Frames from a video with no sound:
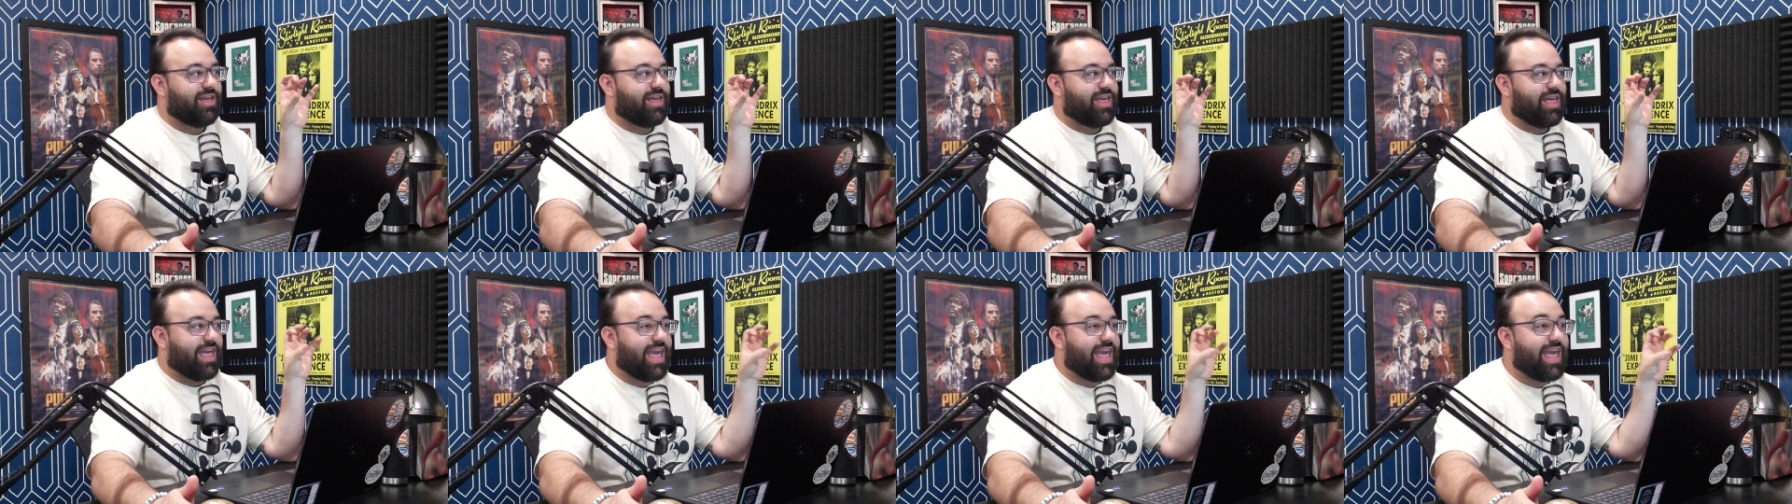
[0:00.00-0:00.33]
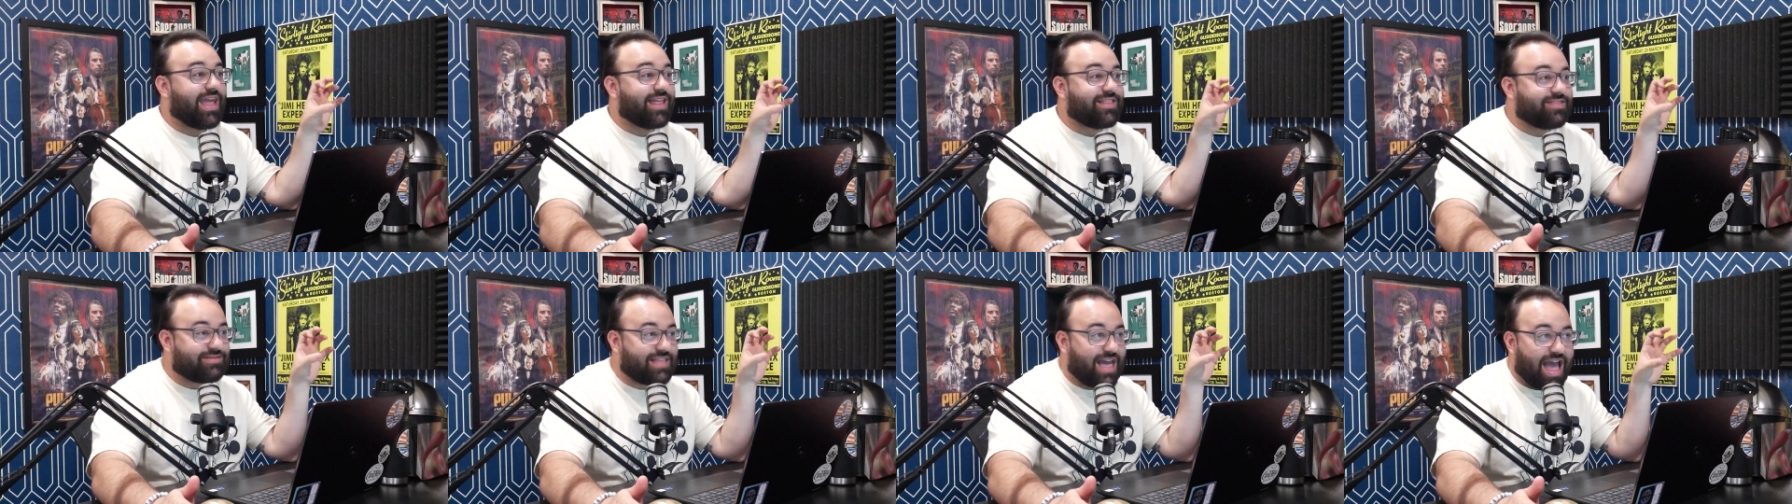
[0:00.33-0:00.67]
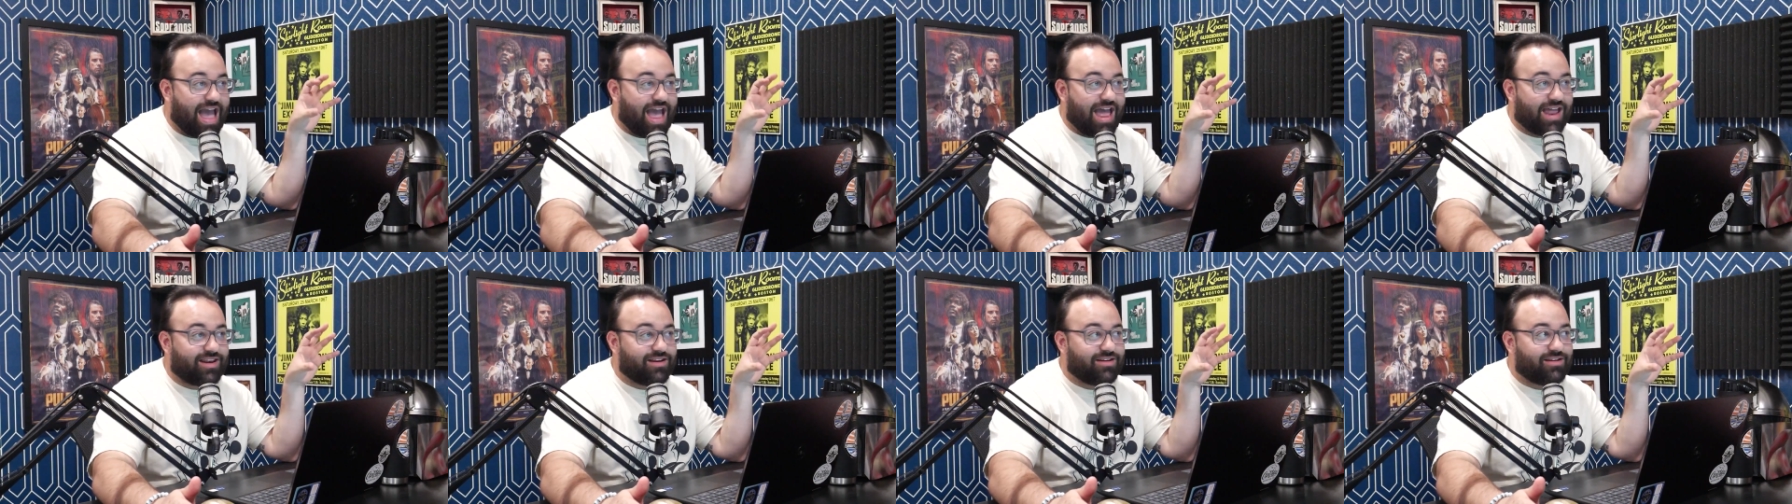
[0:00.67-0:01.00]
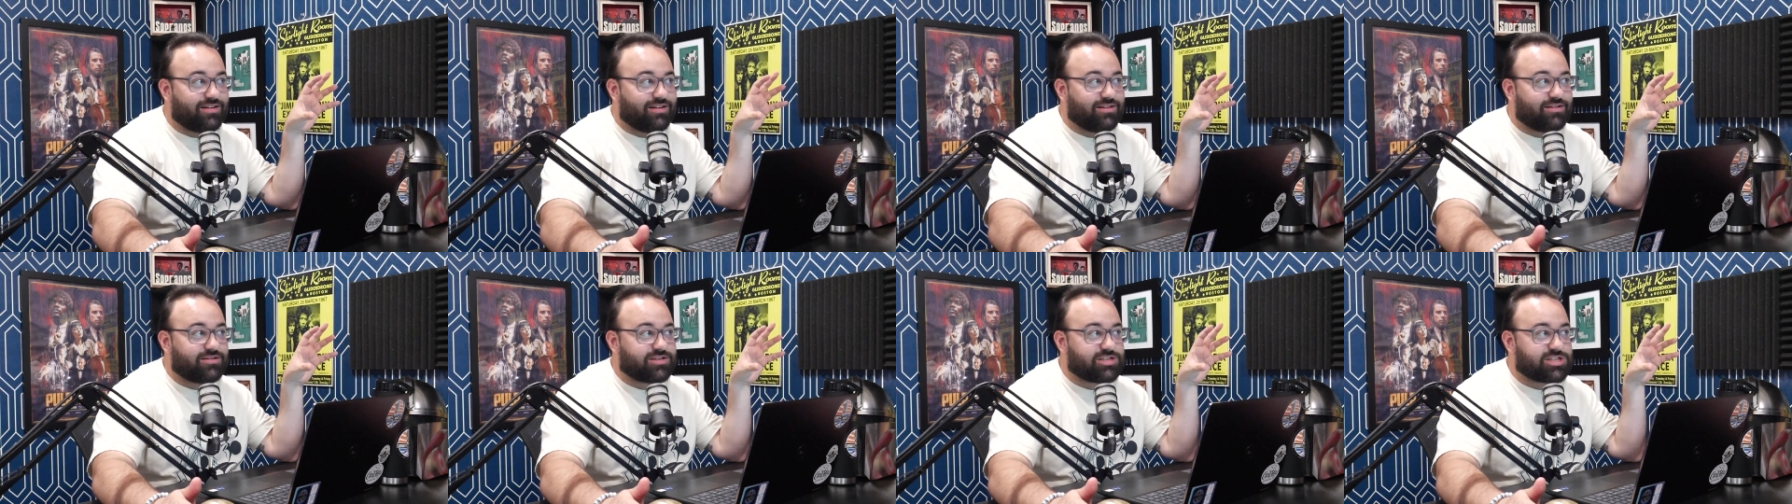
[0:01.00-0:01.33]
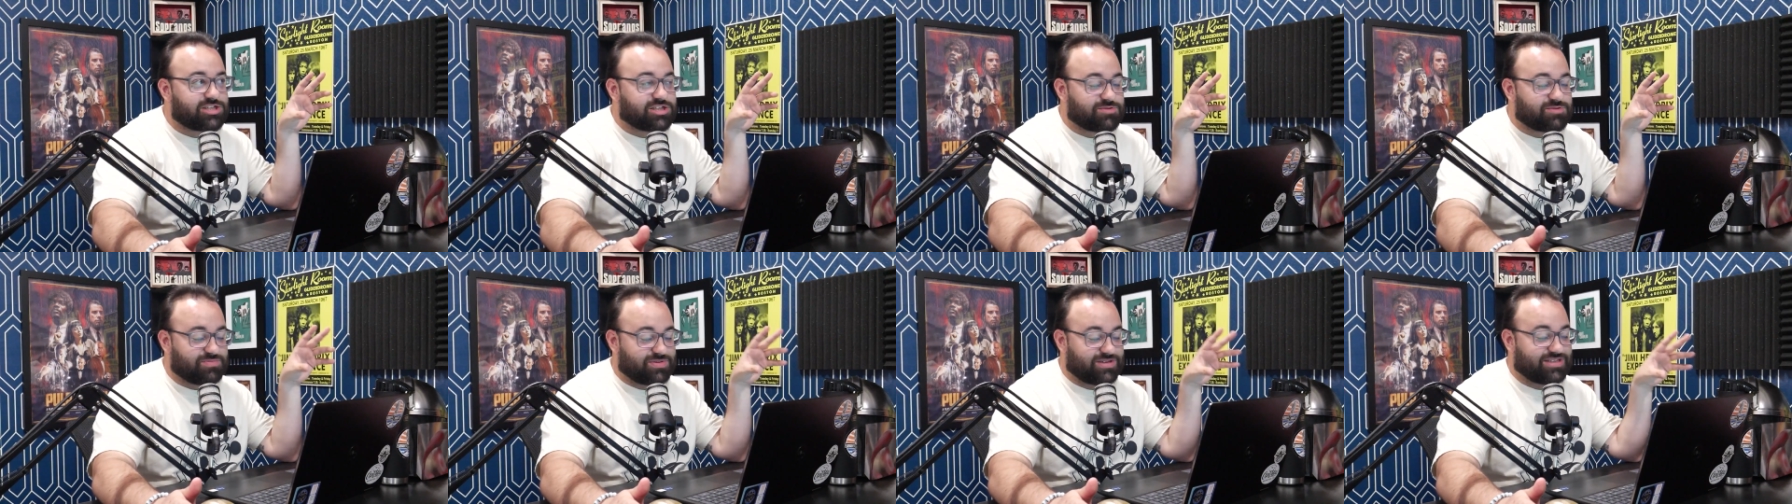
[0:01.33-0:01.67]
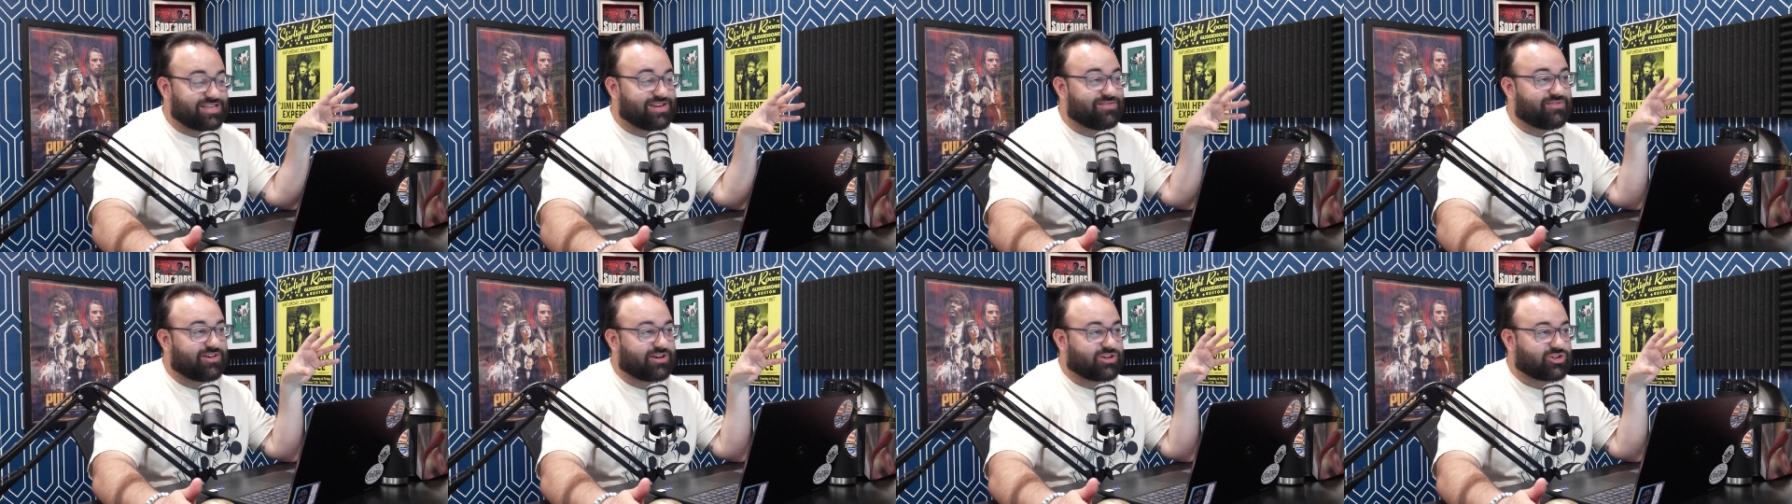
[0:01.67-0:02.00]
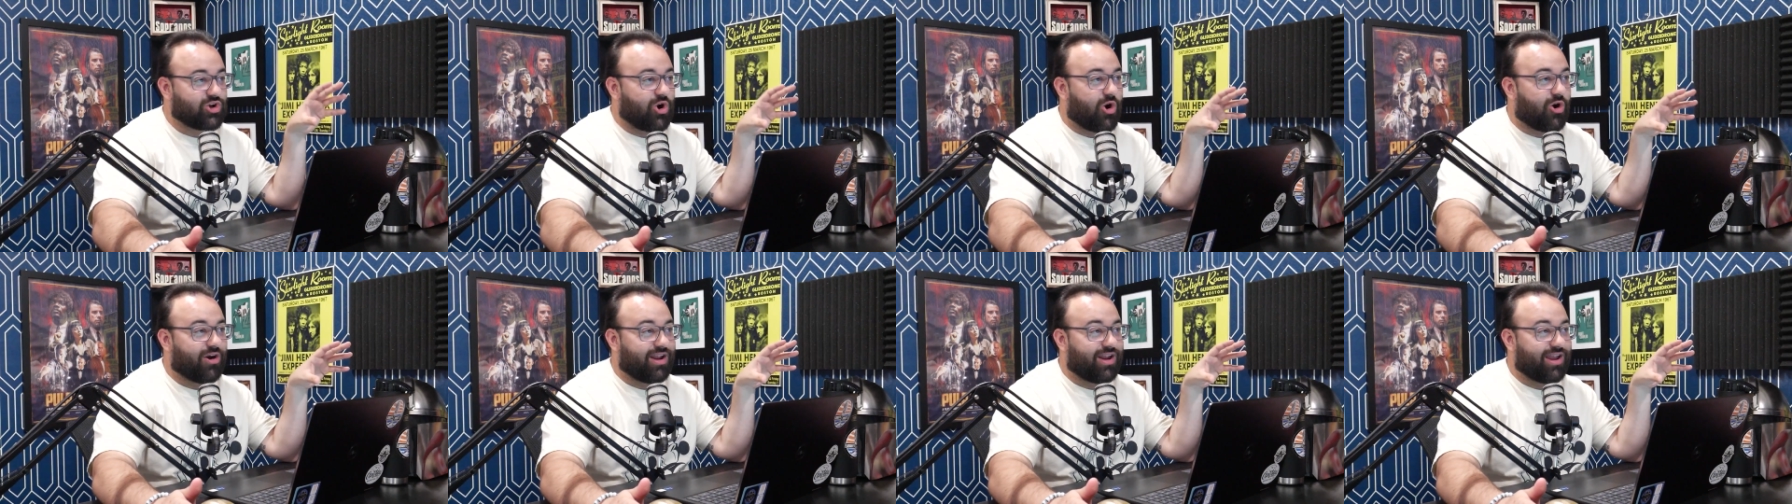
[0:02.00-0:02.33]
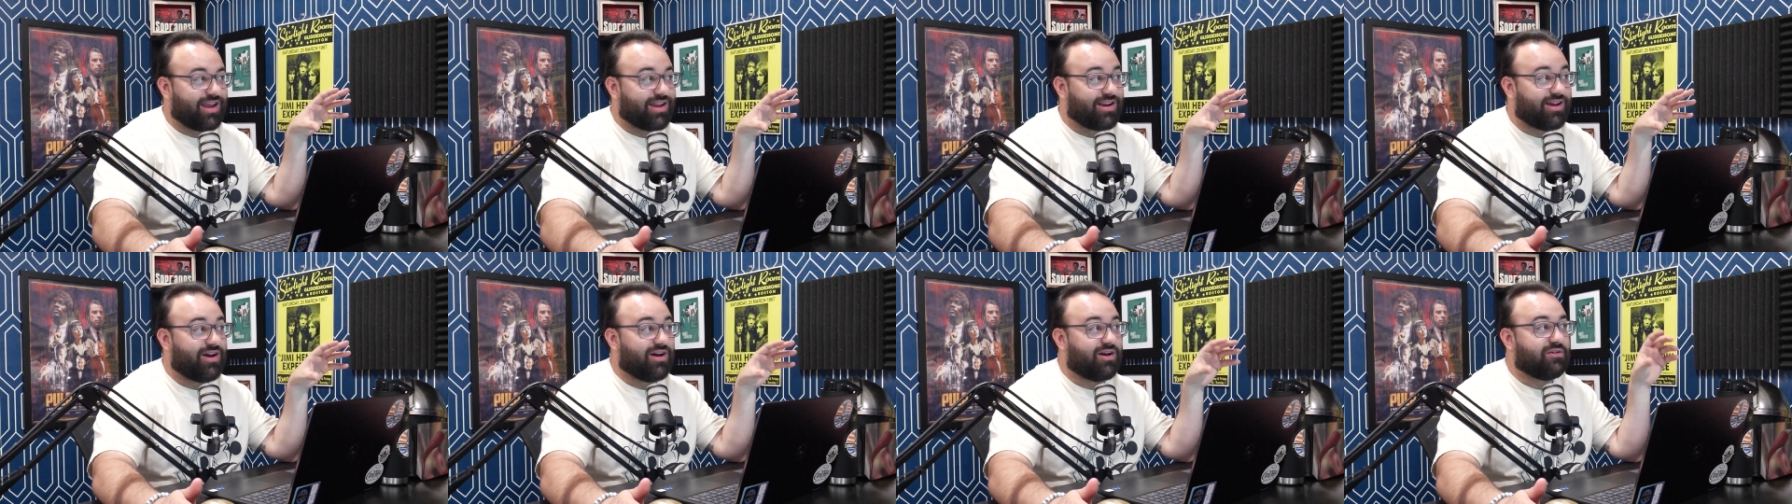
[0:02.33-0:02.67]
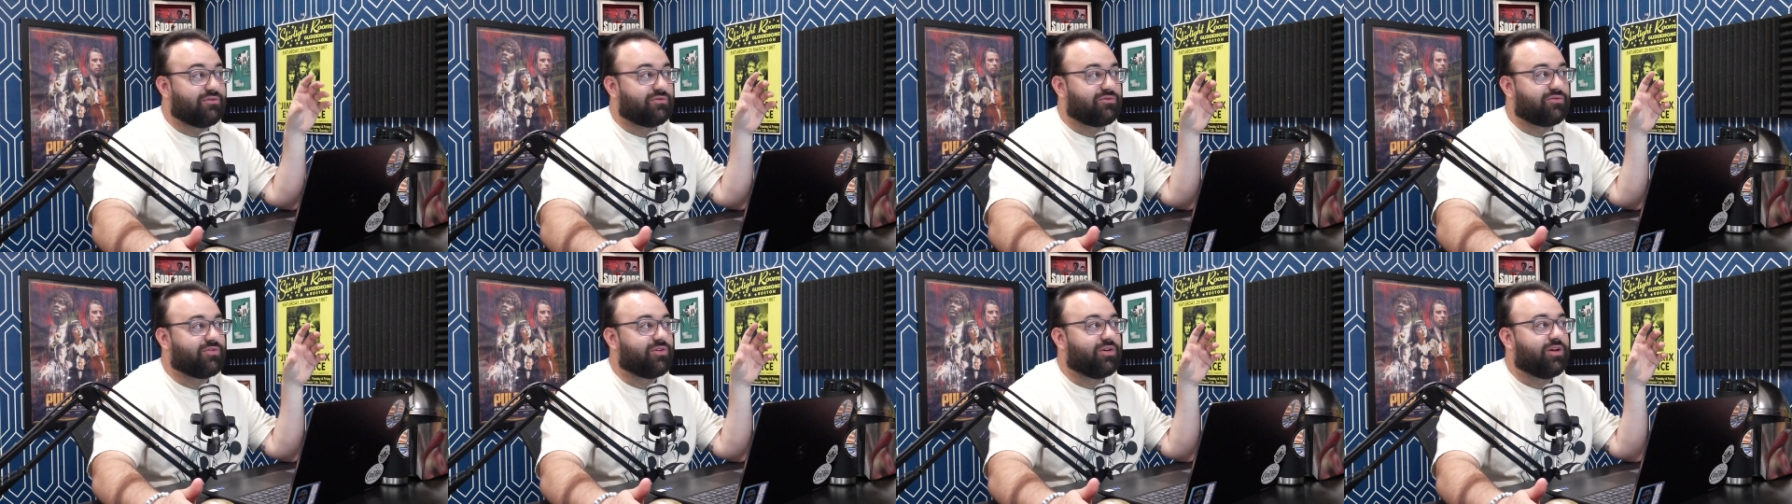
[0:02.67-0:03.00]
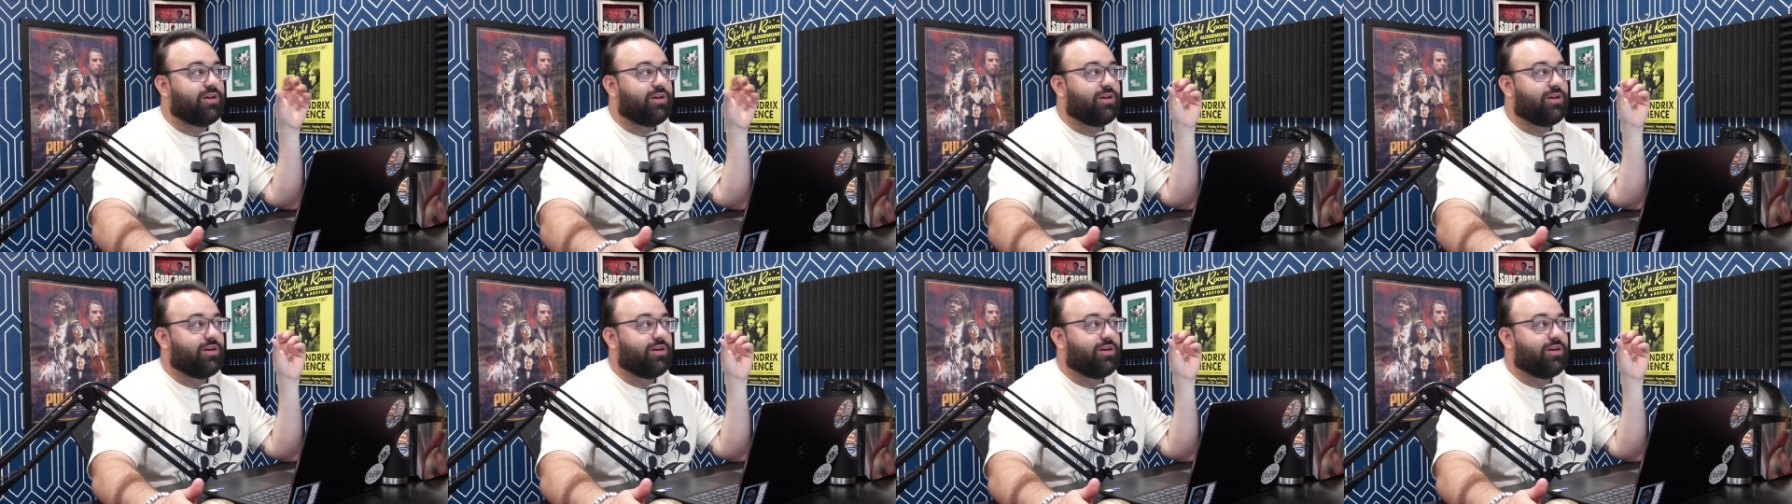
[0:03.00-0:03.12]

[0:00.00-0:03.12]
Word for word: hit that specific target of